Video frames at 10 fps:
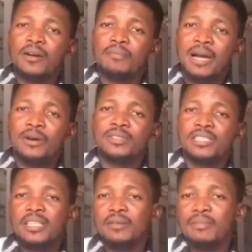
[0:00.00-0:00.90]
mouth.
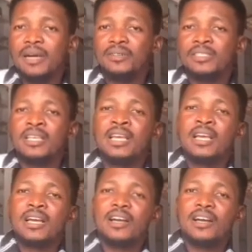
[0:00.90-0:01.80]
In the mouth,
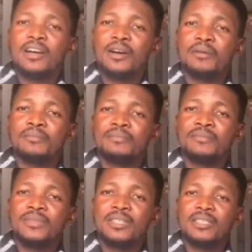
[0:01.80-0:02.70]
um,
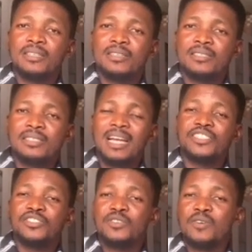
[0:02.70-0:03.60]

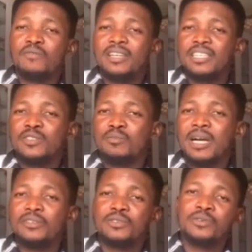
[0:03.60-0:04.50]
starch is converted to
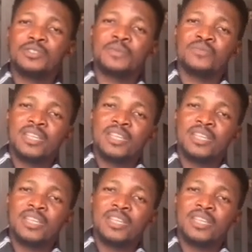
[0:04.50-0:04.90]
maltose.